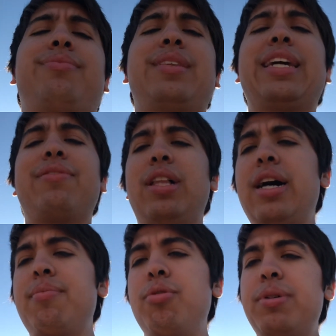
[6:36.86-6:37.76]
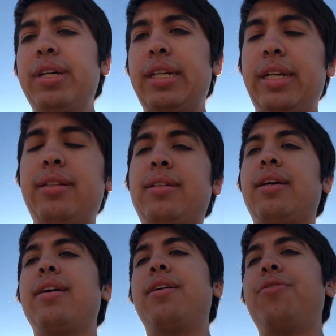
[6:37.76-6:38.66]
They give a lot of mobility,
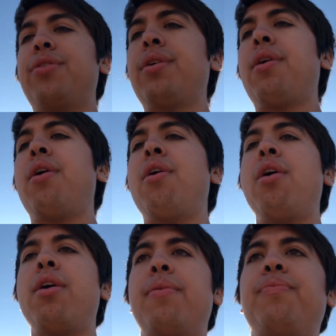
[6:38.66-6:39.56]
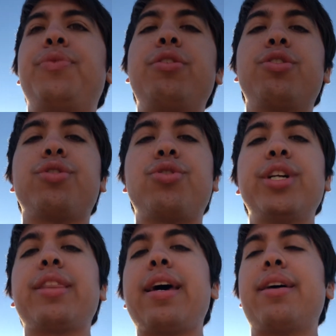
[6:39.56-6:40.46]
and you just
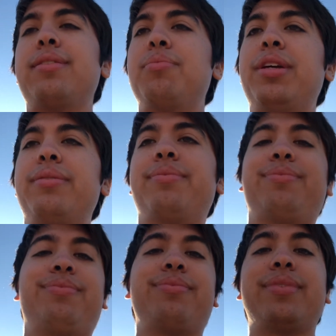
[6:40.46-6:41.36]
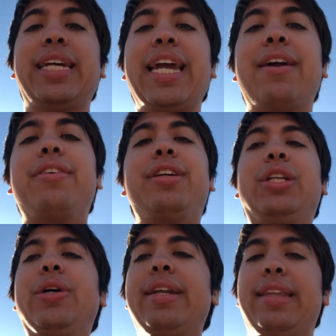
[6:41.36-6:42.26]
restrict that. I mean, they can't really
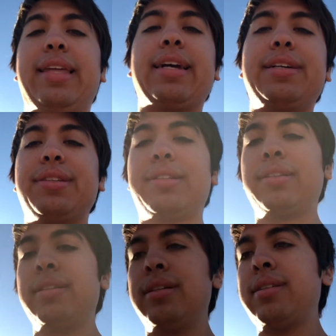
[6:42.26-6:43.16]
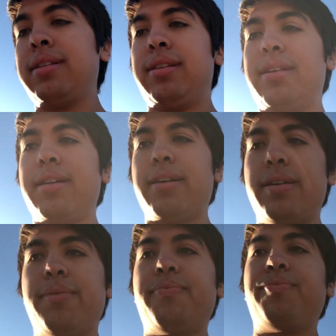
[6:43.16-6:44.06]
do anything else.
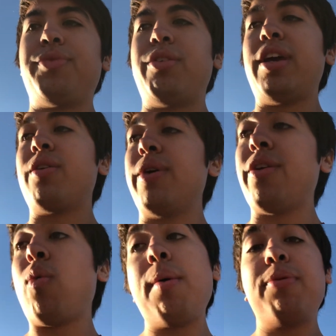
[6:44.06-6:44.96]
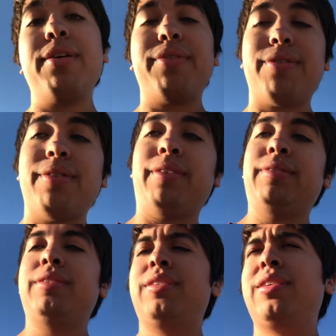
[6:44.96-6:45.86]
You take away their weapons.
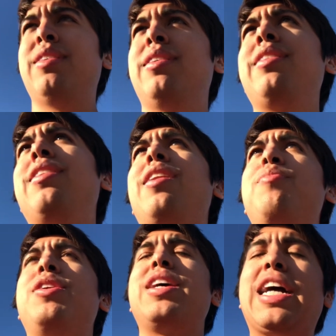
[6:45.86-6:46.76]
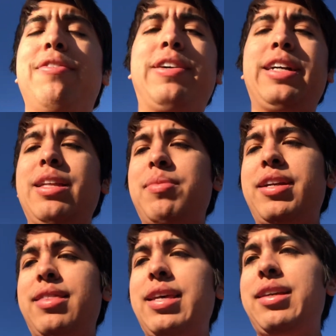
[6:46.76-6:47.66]
I mean, they got very
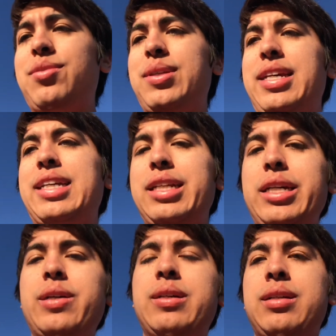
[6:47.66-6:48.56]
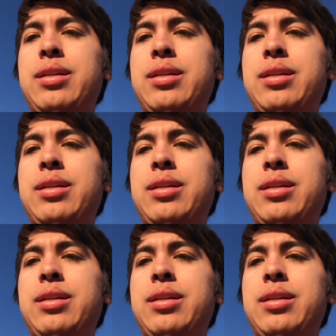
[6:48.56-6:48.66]
limited things of what they can do.